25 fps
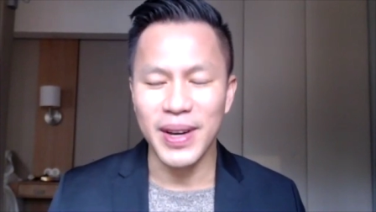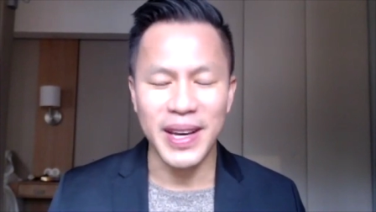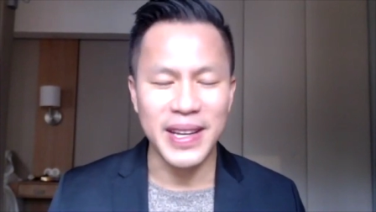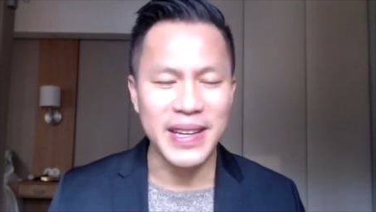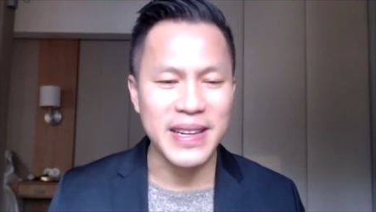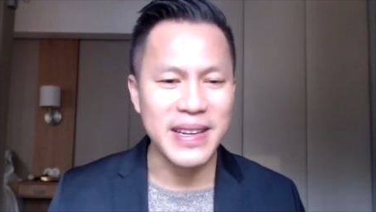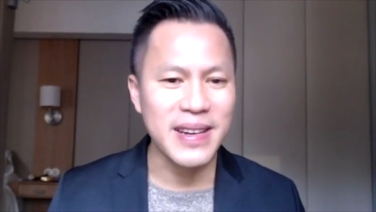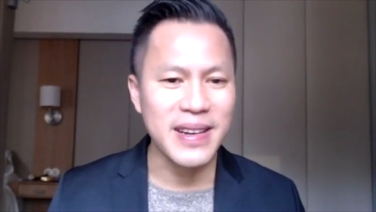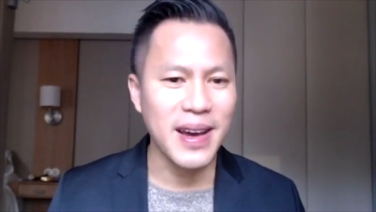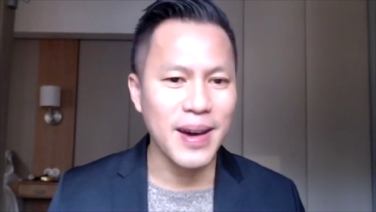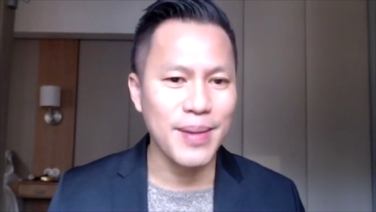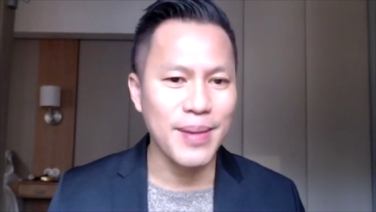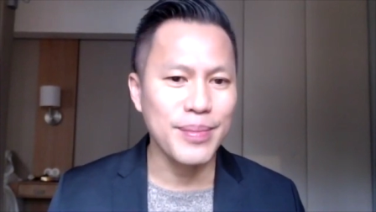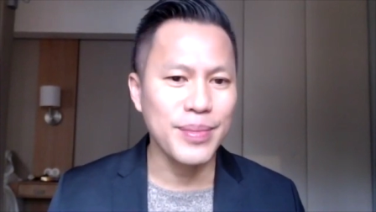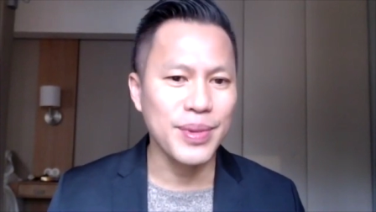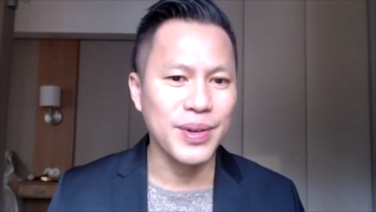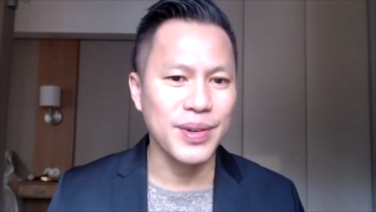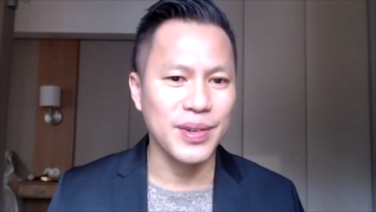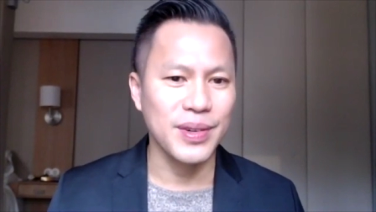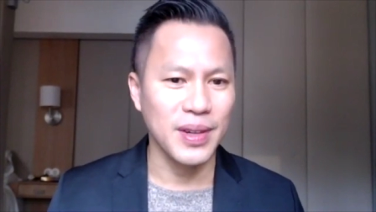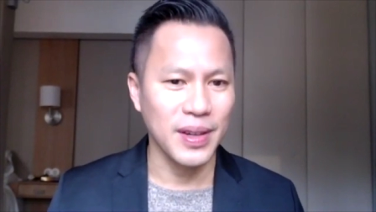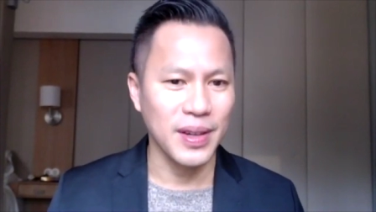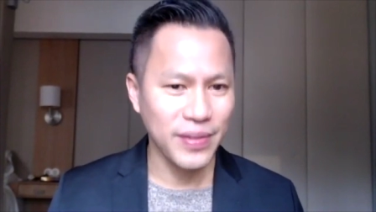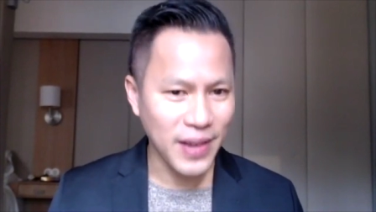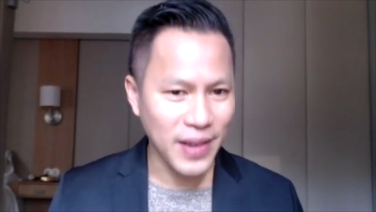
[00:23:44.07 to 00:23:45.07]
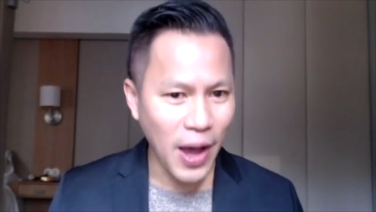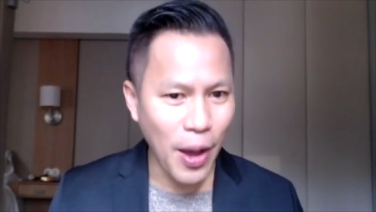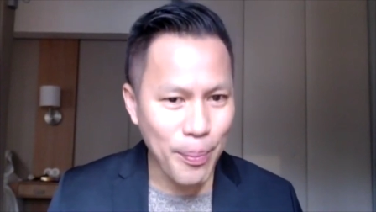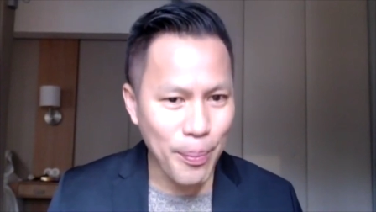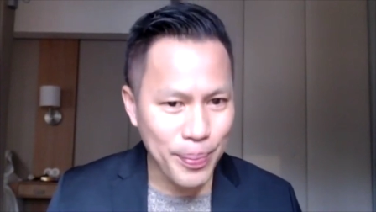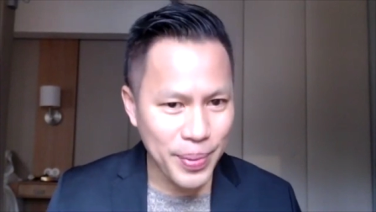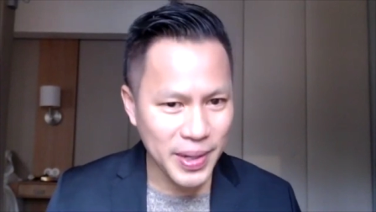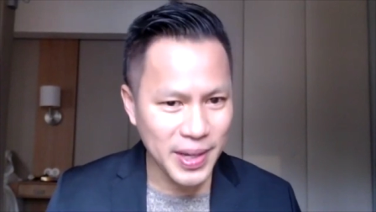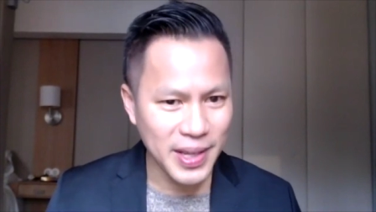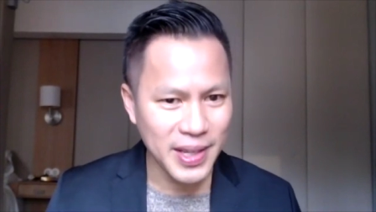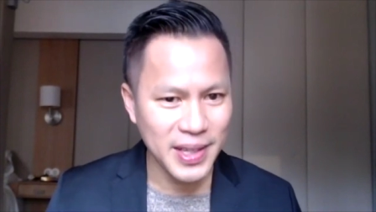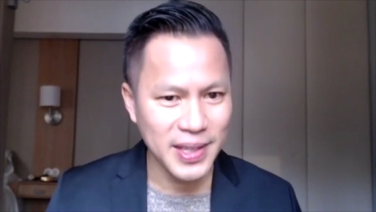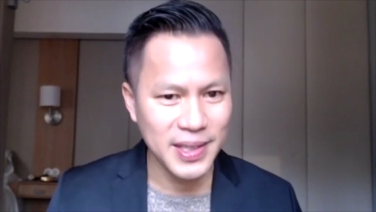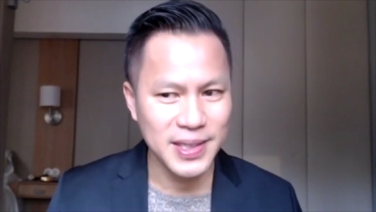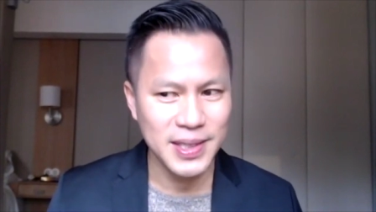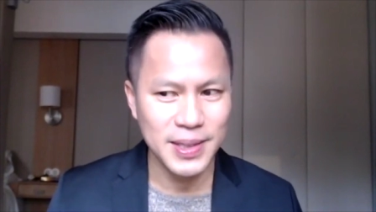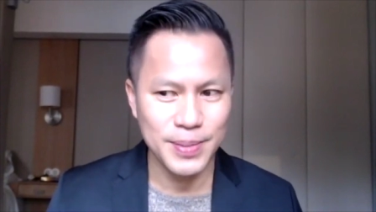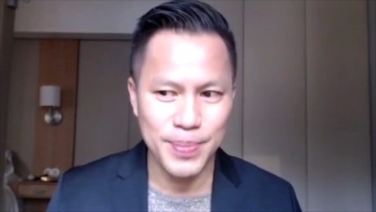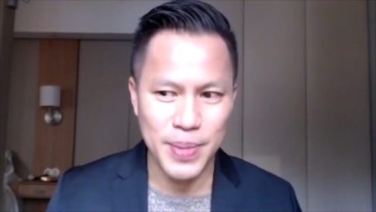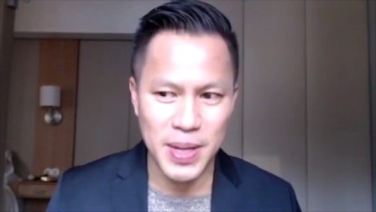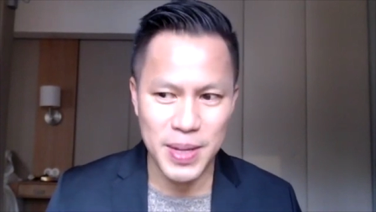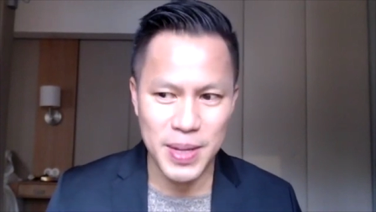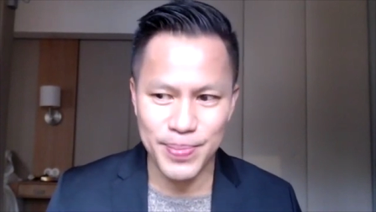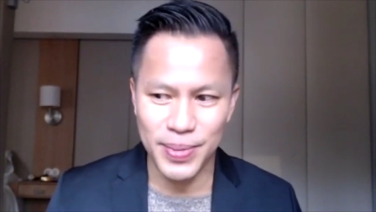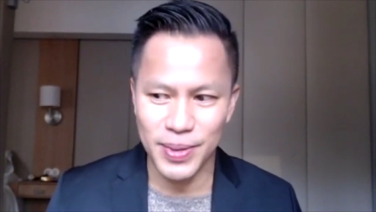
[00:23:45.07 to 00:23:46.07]
a number of companies,
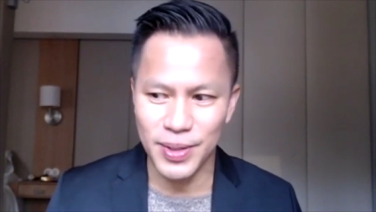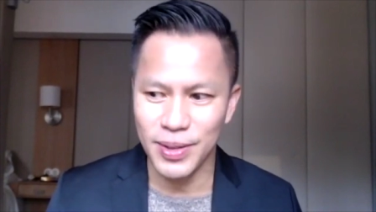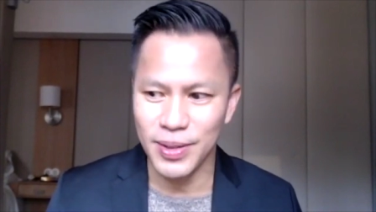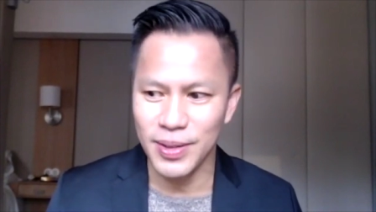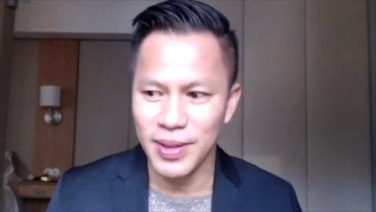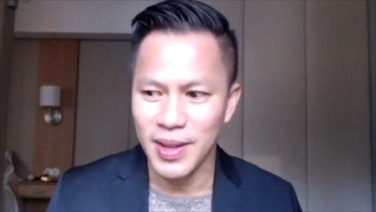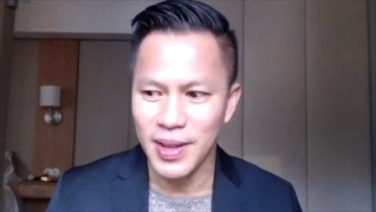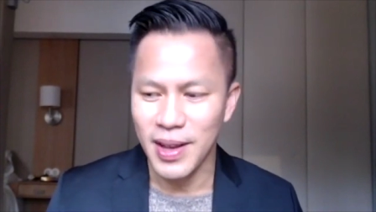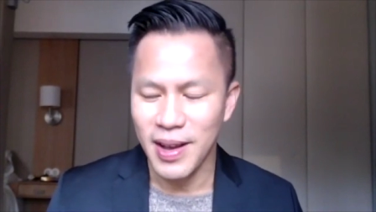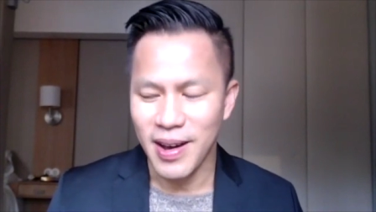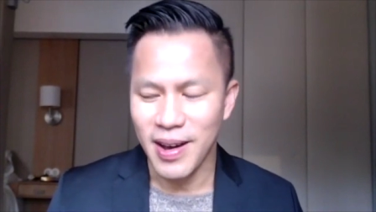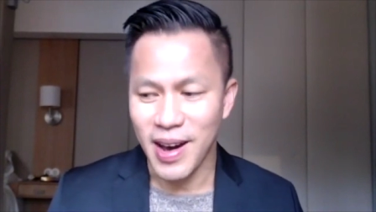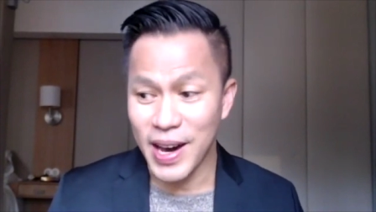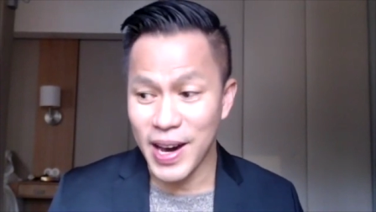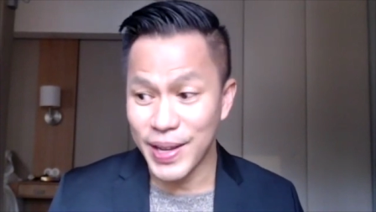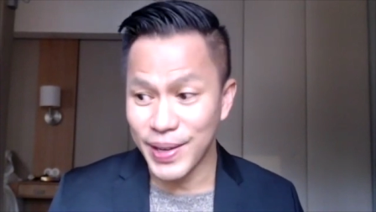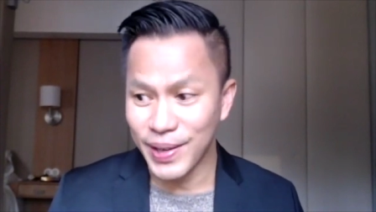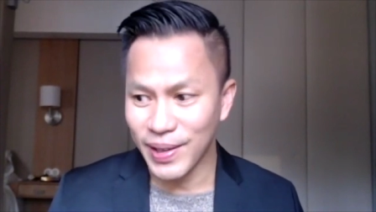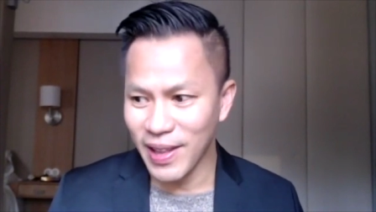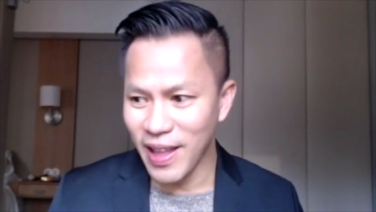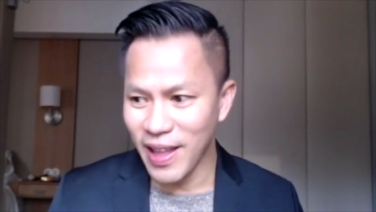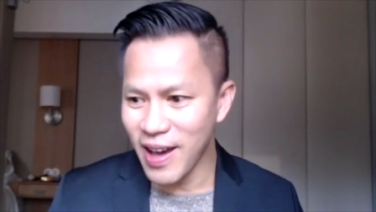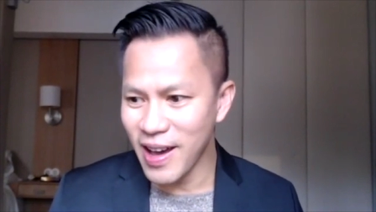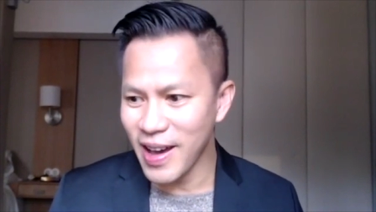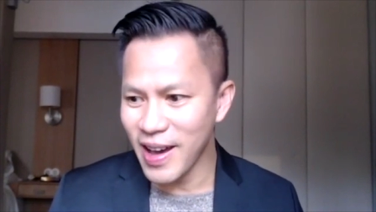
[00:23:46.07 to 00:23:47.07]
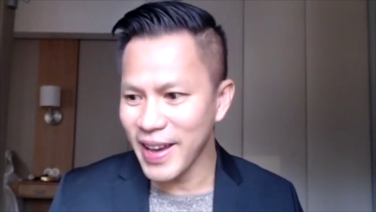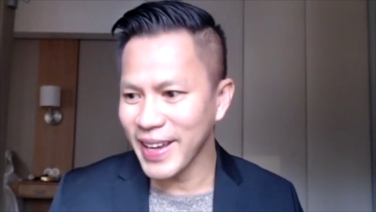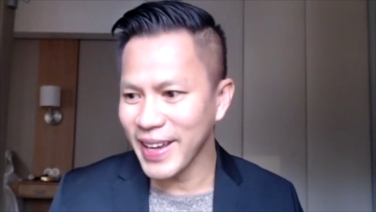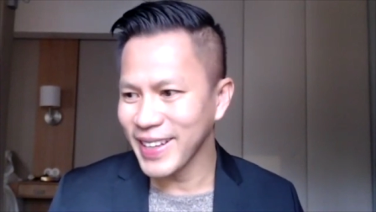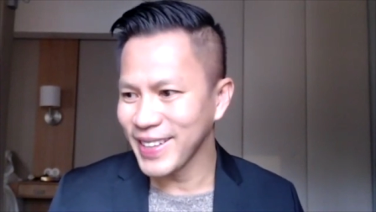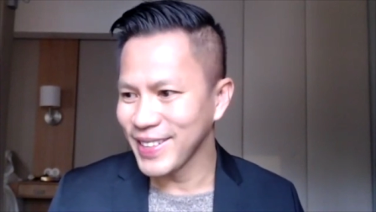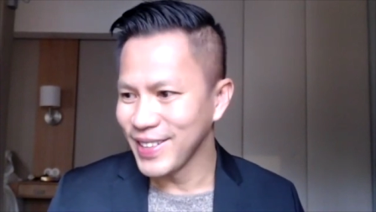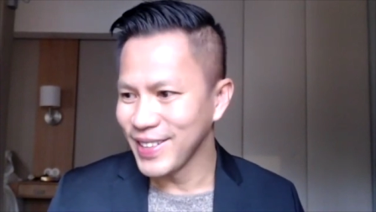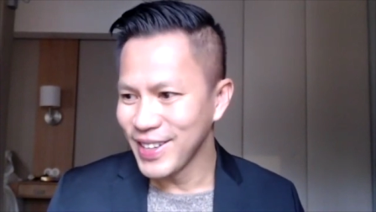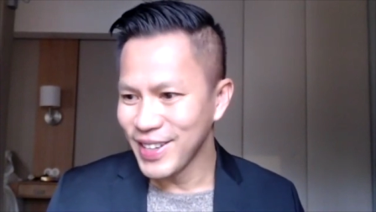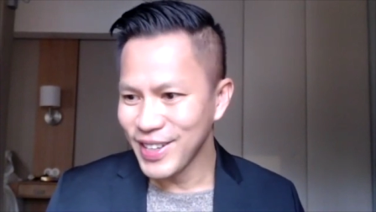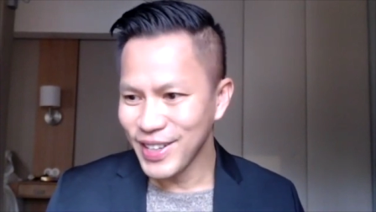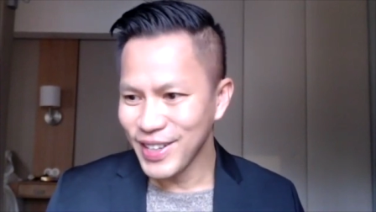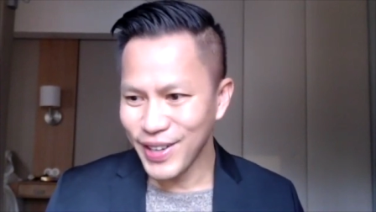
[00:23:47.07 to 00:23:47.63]
people online,